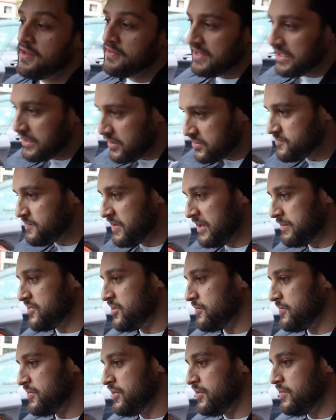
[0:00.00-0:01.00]
then go to
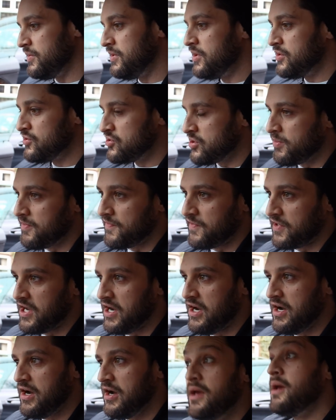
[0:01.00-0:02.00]
BMW, drop off the
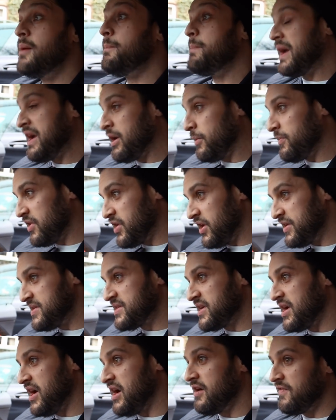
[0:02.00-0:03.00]
car, pick up the
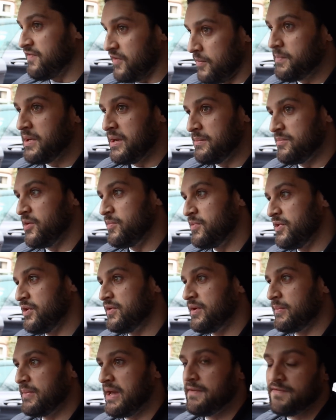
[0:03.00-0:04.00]
courtesy car from BMW
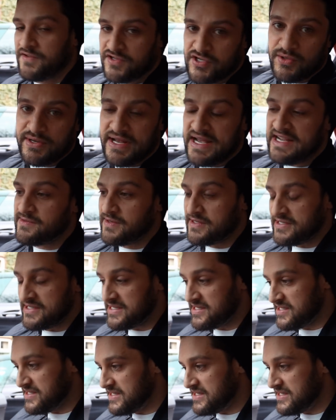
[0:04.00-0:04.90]
that I'm getting for two days whilst this